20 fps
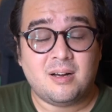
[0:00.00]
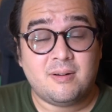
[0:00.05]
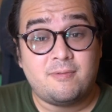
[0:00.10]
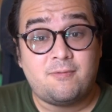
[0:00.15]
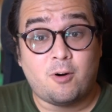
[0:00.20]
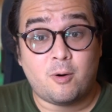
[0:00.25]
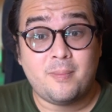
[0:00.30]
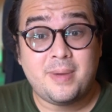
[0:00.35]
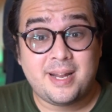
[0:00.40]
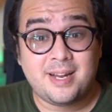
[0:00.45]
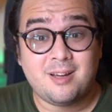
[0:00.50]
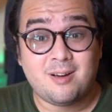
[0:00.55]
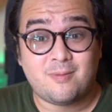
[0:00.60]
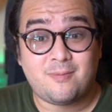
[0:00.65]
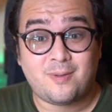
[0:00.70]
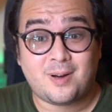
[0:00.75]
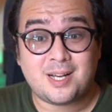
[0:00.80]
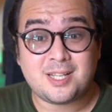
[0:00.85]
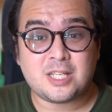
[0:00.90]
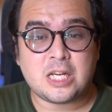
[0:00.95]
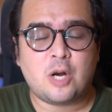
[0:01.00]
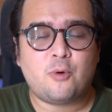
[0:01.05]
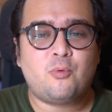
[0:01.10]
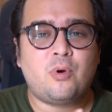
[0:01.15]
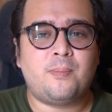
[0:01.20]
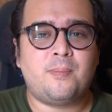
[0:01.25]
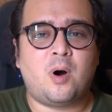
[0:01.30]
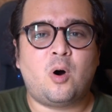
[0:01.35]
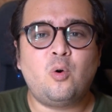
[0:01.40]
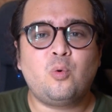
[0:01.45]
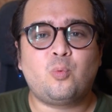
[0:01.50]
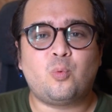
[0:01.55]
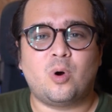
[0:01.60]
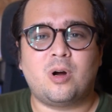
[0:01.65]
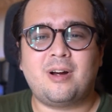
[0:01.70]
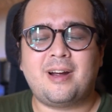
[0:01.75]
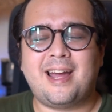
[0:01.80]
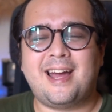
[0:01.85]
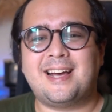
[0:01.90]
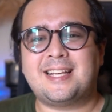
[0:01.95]
For many of us, remote
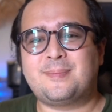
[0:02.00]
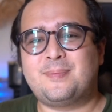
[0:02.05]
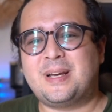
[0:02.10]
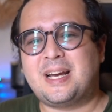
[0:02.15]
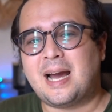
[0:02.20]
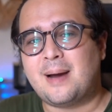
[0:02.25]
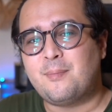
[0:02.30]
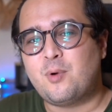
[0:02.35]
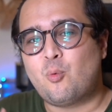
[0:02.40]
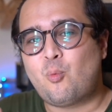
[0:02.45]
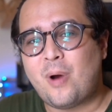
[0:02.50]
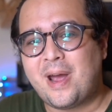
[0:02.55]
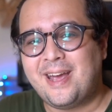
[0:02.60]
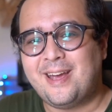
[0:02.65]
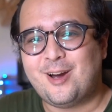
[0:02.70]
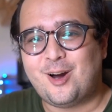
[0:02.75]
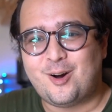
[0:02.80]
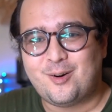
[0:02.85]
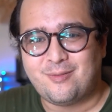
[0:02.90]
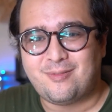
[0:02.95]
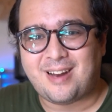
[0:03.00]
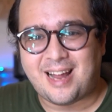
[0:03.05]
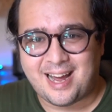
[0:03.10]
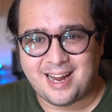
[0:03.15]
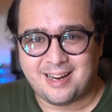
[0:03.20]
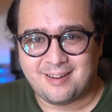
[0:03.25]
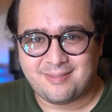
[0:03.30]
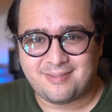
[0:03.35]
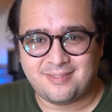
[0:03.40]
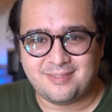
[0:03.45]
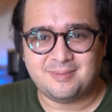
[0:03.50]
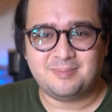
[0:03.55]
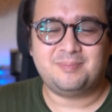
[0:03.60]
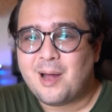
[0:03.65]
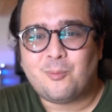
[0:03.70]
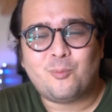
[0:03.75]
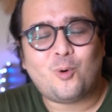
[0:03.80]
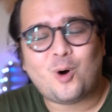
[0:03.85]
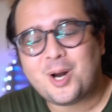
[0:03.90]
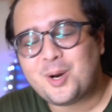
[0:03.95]
work has become a way of life.
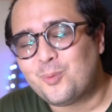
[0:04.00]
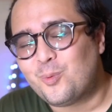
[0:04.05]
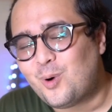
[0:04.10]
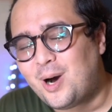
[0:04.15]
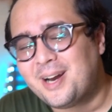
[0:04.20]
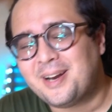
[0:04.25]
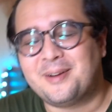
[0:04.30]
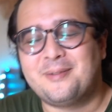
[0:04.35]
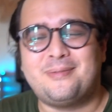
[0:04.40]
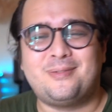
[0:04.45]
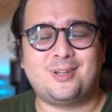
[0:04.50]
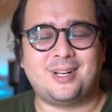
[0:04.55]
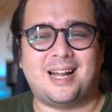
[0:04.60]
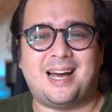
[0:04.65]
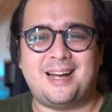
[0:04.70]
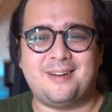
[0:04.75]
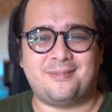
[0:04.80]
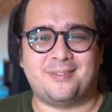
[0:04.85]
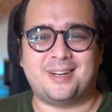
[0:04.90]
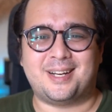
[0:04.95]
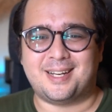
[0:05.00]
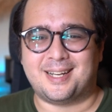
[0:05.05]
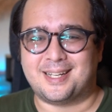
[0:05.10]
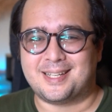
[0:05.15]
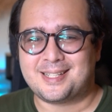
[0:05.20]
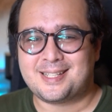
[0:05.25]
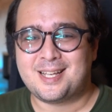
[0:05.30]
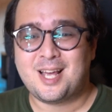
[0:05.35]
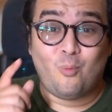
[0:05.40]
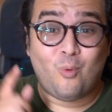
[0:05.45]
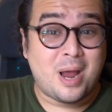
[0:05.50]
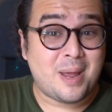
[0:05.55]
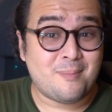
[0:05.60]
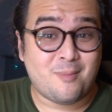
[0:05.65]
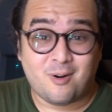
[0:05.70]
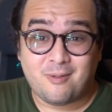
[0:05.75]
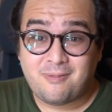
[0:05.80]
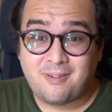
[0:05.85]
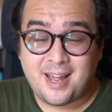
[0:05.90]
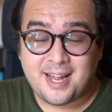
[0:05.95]
And what a wonderful life it is. Way
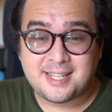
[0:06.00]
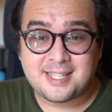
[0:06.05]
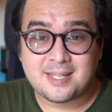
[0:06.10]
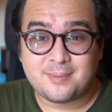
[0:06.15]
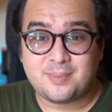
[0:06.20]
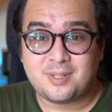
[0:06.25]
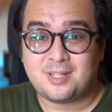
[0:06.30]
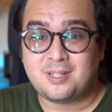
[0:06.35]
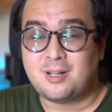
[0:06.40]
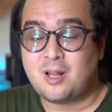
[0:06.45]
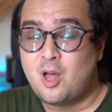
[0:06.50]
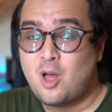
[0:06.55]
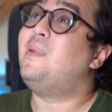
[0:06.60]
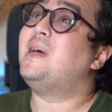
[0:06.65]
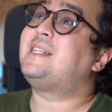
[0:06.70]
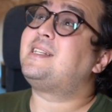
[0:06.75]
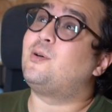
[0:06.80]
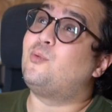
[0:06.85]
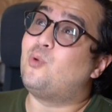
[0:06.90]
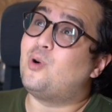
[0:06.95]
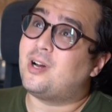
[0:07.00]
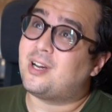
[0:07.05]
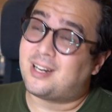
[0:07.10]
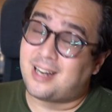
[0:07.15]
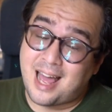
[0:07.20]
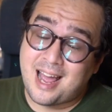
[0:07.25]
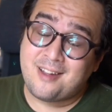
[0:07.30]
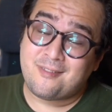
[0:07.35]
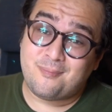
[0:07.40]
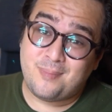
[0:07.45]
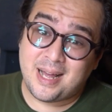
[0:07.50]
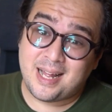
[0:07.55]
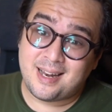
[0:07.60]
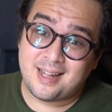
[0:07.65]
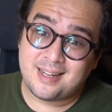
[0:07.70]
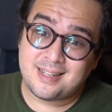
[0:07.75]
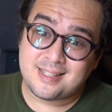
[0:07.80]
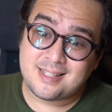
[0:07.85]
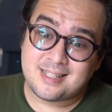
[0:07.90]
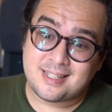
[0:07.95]
more flexible, better work-life
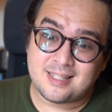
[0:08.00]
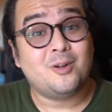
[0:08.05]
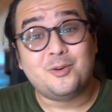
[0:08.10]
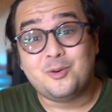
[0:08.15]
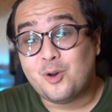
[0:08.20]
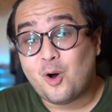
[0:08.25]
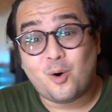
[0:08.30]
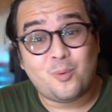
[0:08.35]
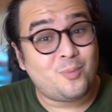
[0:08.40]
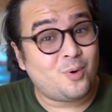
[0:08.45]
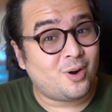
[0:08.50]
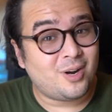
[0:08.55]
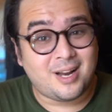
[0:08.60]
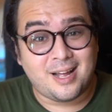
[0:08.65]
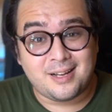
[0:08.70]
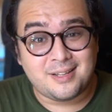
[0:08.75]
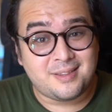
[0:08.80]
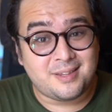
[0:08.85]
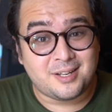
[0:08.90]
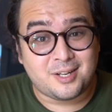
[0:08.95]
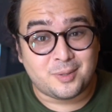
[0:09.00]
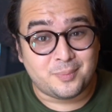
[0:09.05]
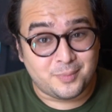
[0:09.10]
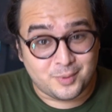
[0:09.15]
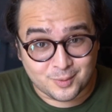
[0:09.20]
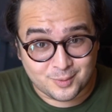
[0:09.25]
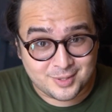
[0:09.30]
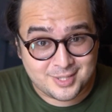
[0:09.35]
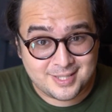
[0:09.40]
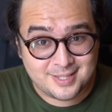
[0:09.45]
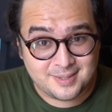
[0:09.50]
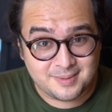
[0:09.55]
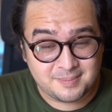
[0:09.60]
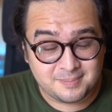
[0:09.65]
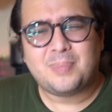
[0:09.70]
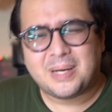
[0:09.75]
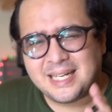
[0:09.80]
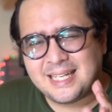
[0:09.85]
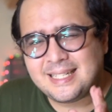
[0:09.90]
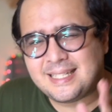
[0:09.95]
balance, no more lengthy commutes.
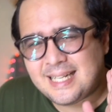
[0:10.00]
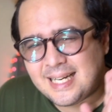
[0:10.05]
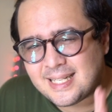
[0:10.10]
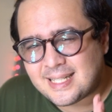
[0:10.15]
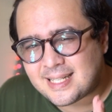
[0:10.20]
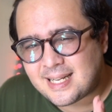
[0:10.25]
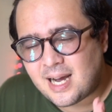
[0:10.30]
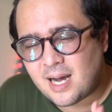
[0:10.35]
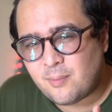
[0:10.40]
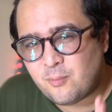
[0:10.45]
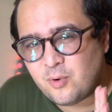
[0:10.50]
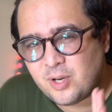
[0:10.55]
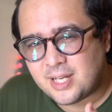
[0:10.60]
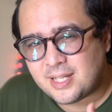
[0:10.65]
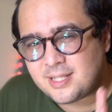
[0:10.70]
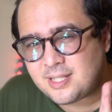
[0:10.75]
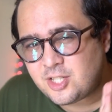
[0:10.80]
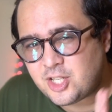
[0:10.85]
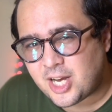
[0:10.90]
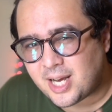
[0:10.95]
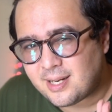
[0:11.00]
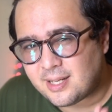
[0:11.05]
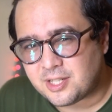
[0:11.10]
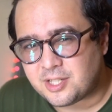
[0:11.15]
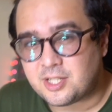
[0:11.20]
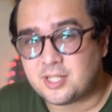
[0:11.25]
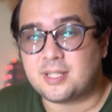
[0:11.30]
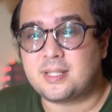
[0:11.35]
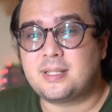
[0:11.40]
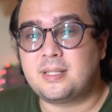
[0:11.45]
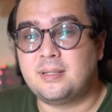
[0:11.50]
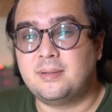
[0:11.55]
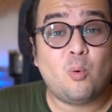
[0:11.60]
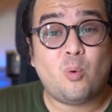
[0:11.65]
But it does come with its challenges.